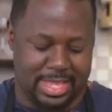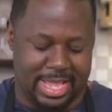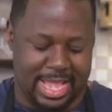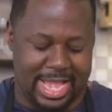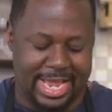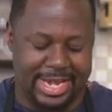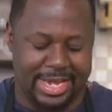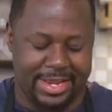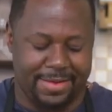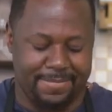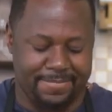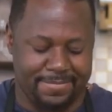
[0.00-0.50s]

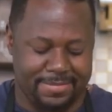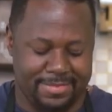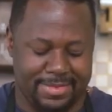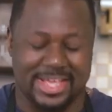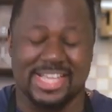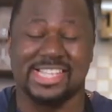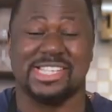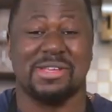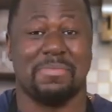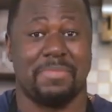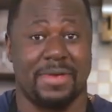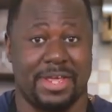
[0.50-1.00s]
honey
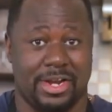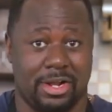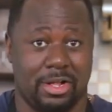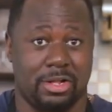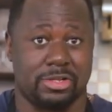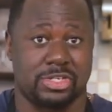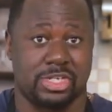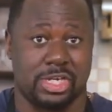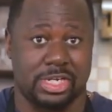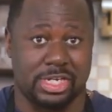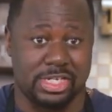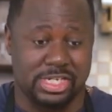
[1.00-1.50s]
is a better
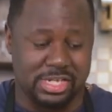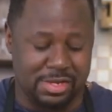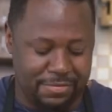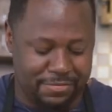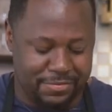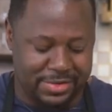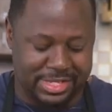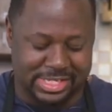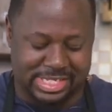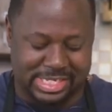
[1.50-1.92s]
alternative.